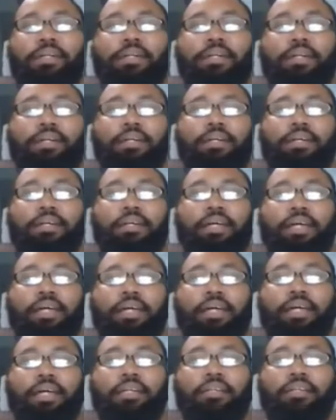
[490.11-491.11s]
uh,
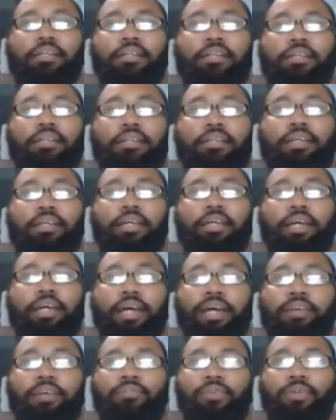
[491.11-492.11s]
and they
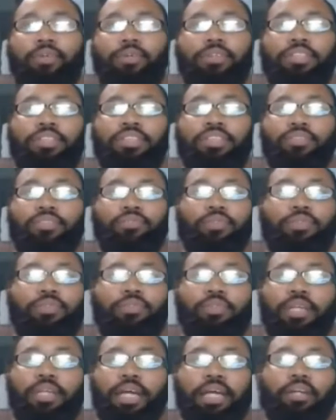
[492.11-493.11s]
have all these
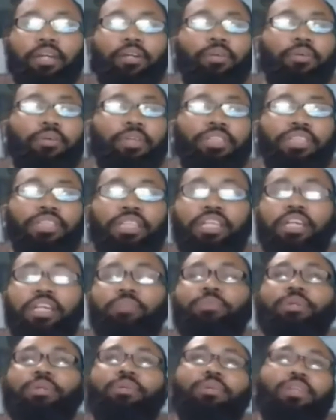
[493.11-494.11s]
different little categories: of
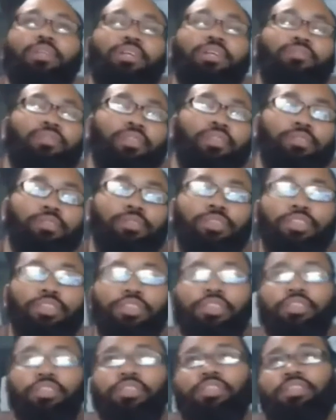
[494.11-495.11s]
chemical
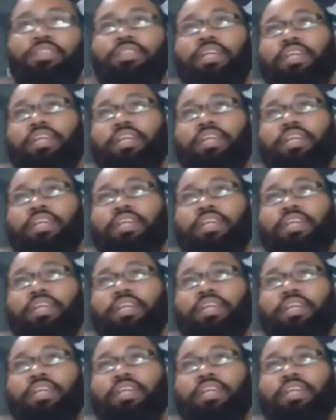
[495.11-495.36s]
evolution